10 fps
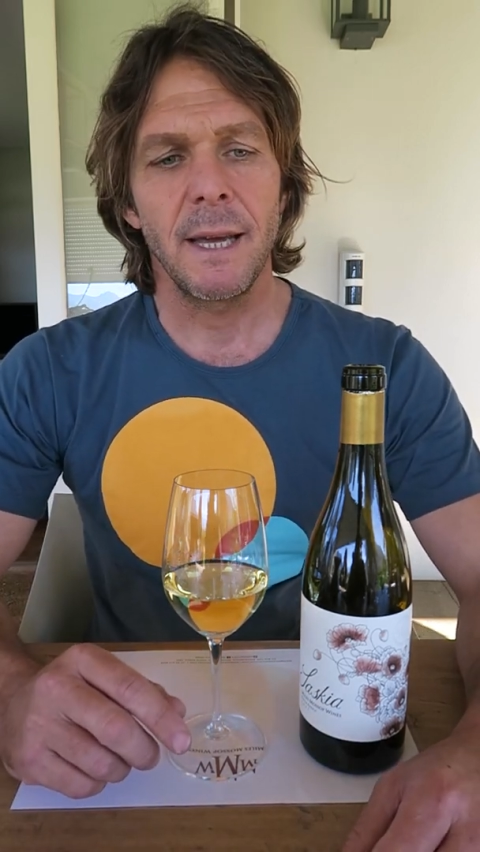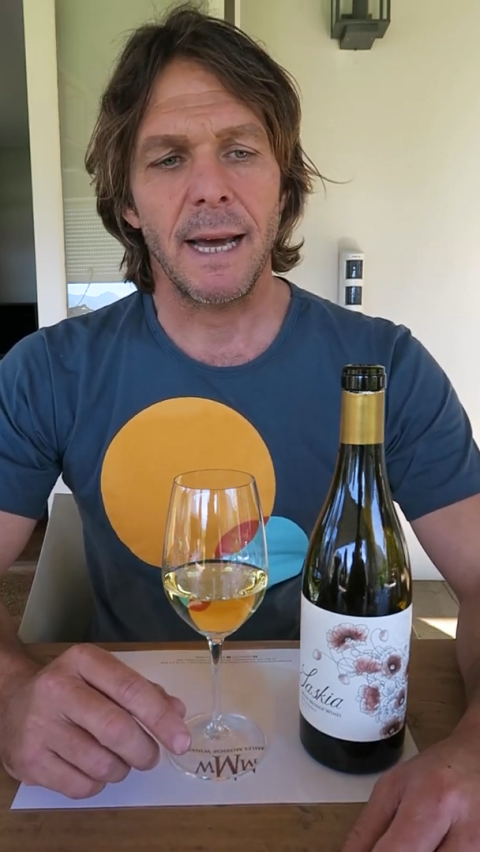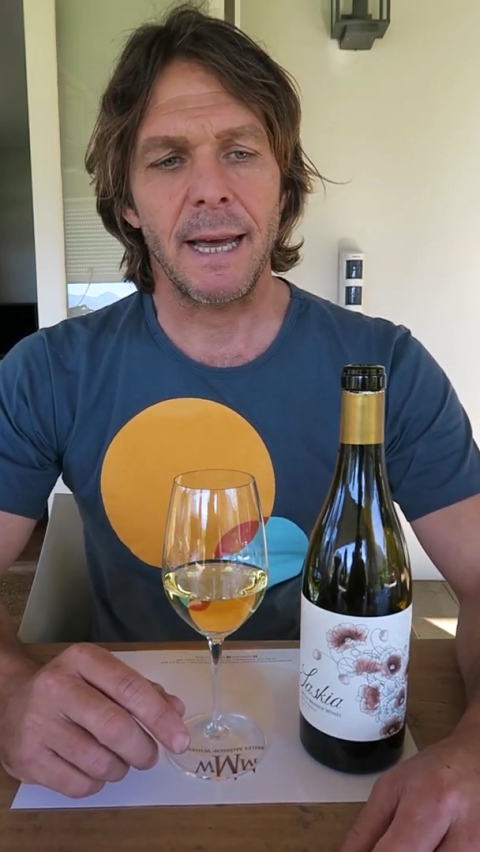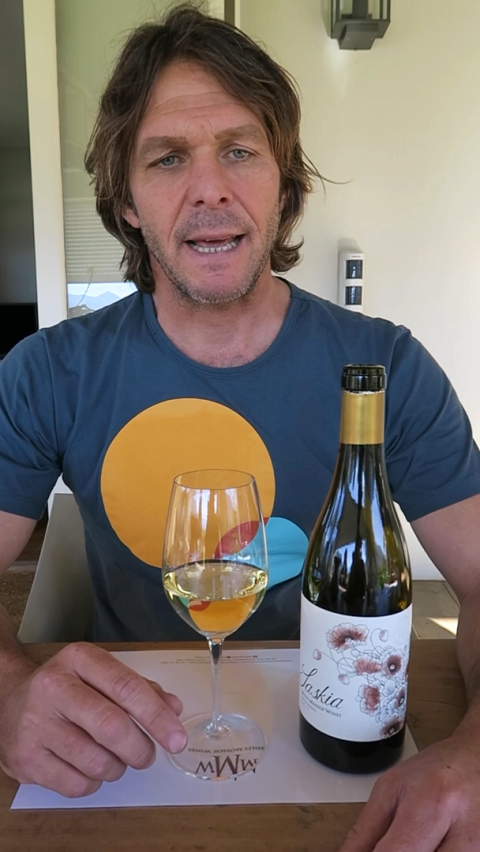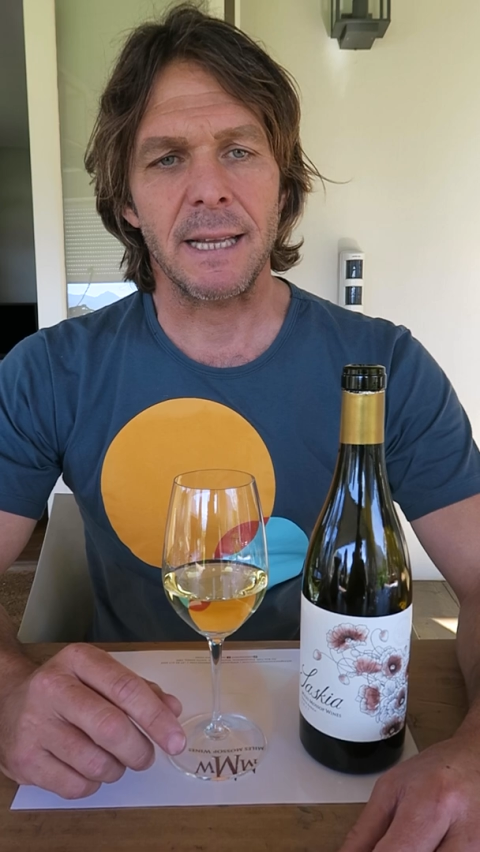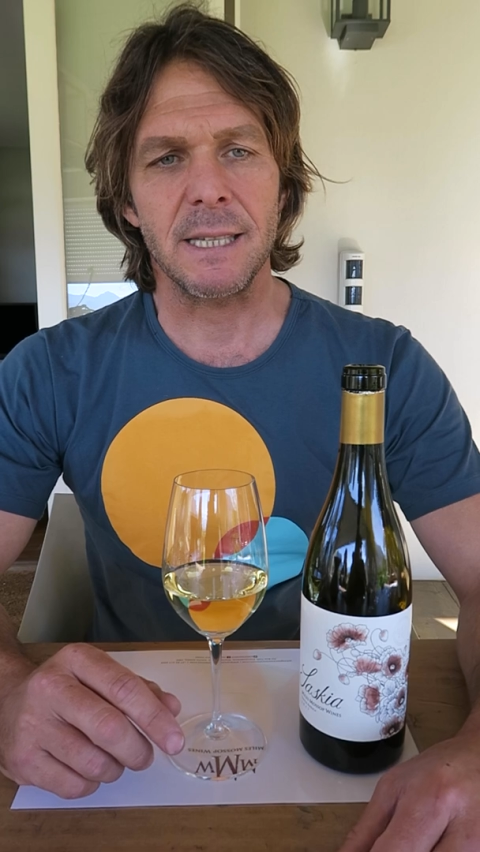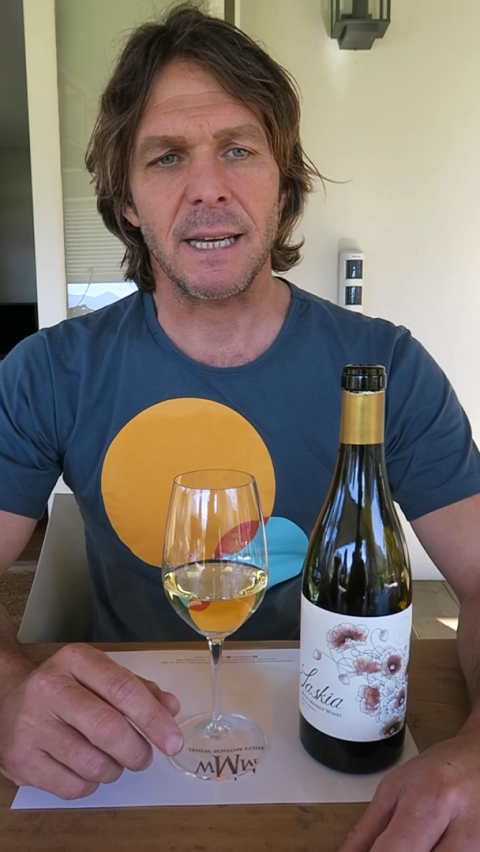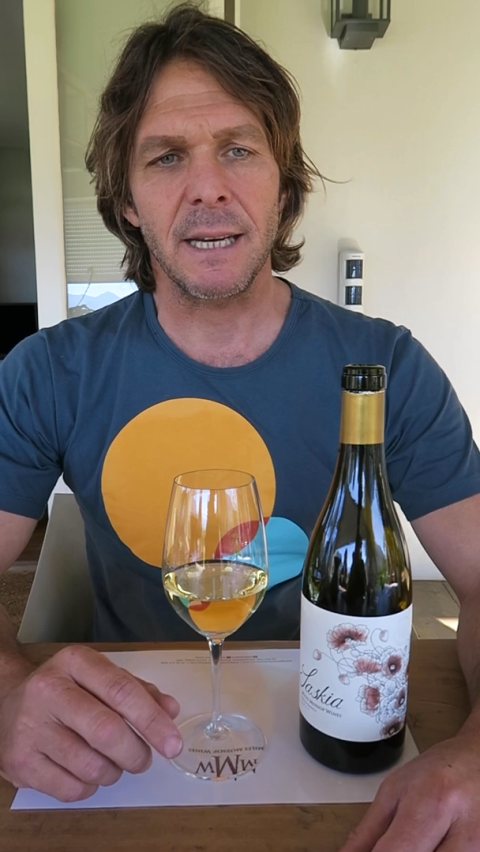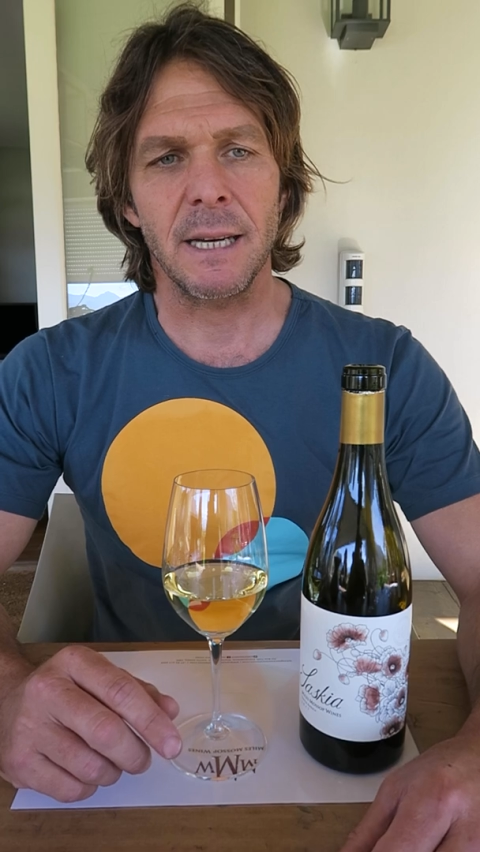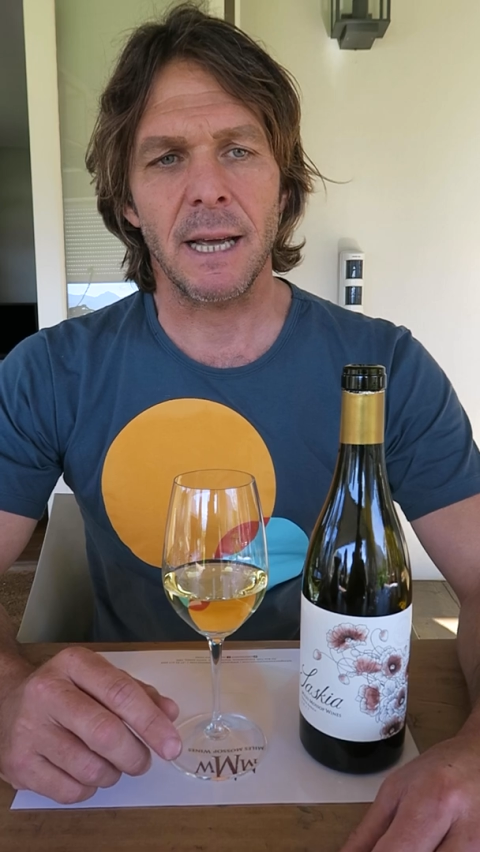and that's
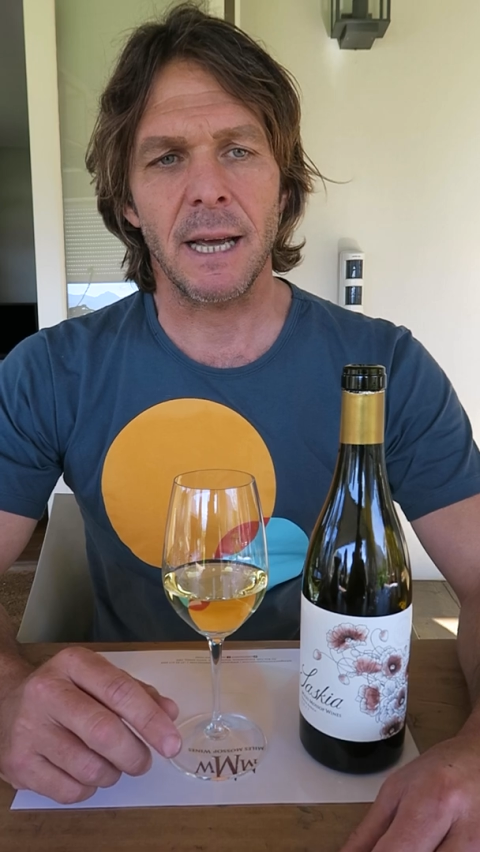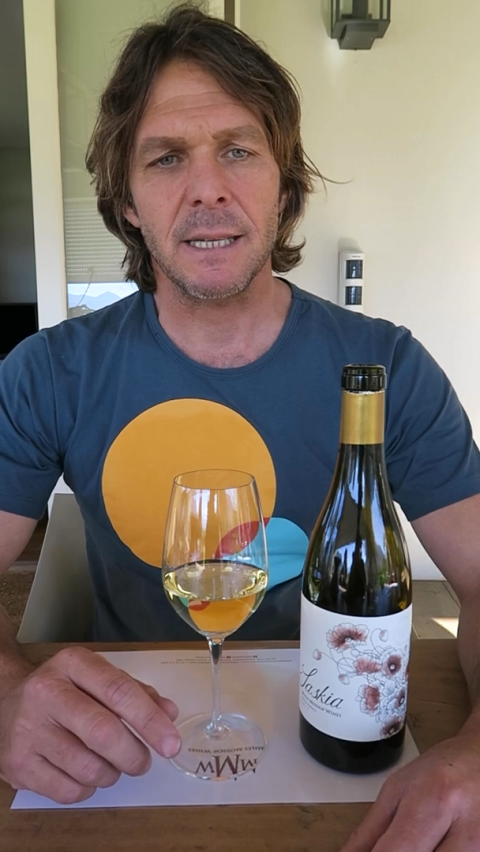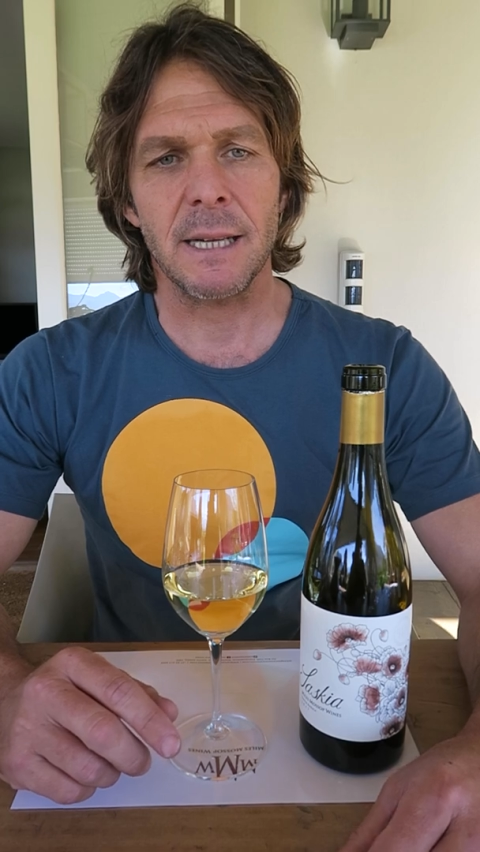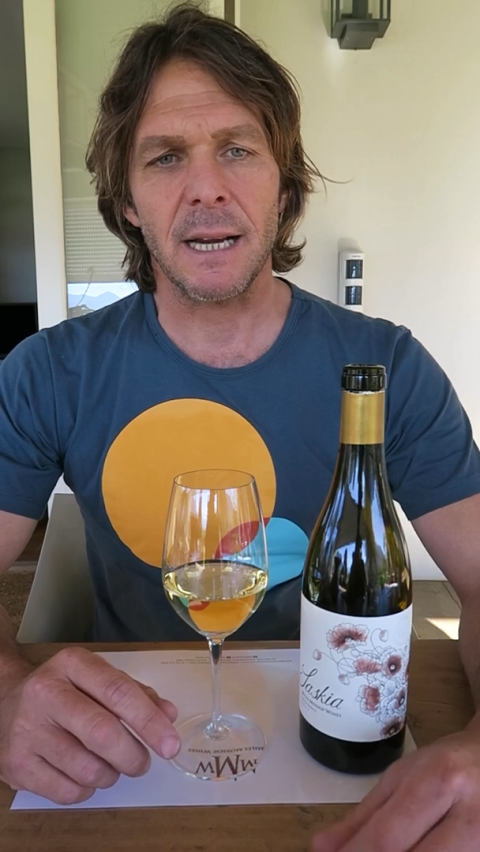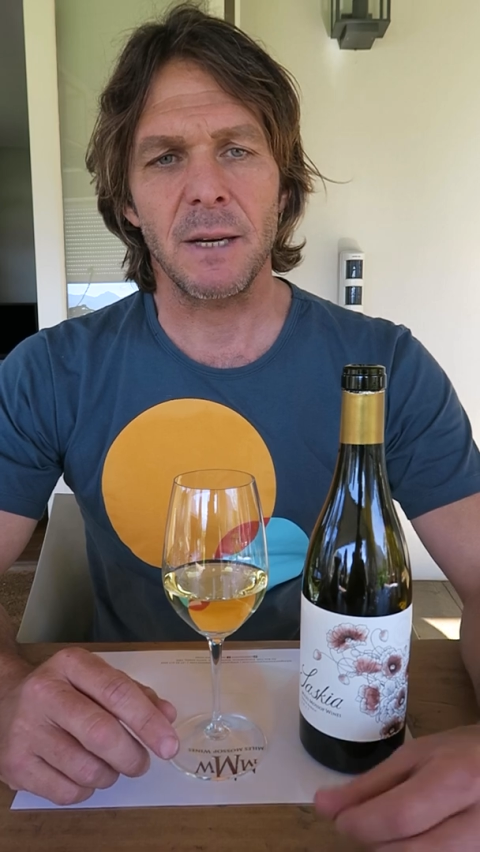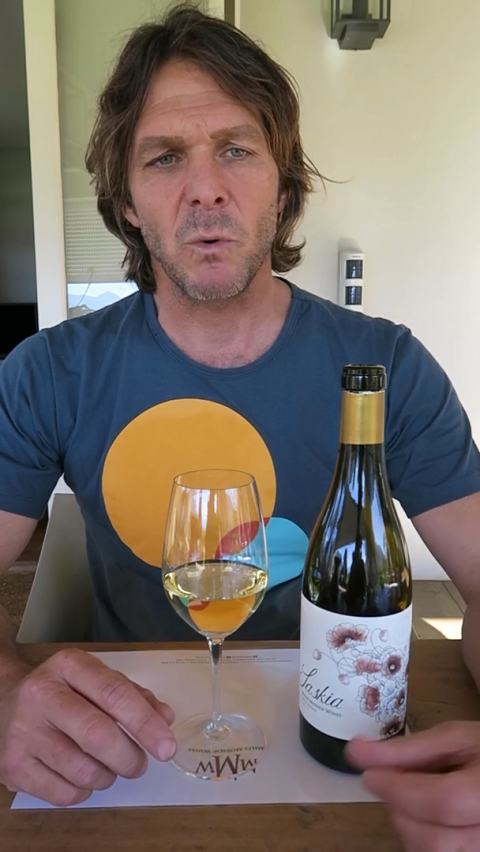in slightly